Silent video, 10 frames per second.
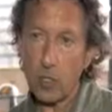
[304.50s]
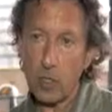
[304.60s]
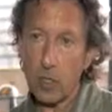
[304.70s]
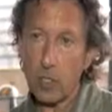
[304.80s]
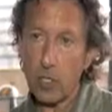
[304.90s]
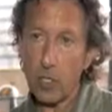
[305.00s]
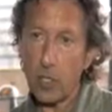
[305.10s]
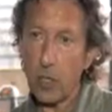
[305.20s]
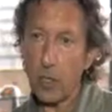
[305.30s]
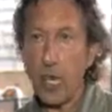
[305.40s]
The
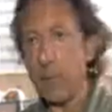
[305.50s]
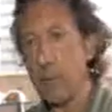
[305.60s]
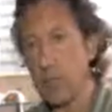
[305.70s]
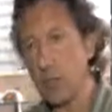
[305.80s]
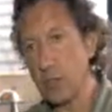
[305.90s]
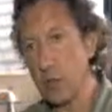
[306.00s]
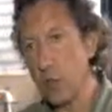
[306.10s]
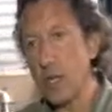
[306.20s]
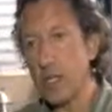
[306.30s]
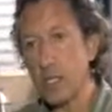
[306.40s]
story happens only
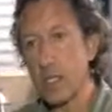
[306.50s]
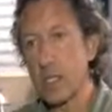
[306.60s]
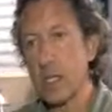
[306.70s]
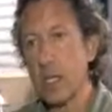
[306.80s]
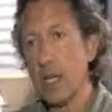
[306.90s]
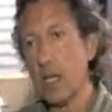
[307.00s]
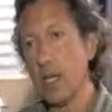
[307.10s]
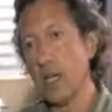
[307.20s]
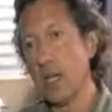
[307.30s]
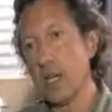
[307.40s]
once
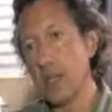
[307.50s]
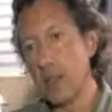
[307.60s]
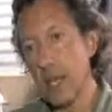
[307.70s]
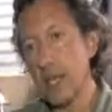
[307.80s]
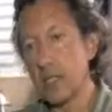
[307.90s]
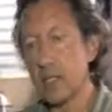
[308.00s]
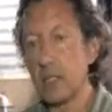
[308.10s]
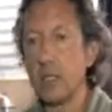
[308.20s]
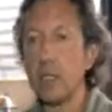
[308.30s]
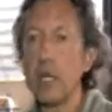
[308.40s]
in that
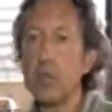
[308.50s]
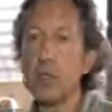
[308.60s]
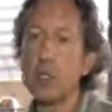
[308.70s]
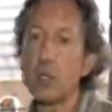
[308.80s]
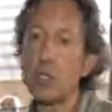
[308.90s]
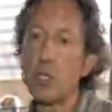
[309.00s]
episode.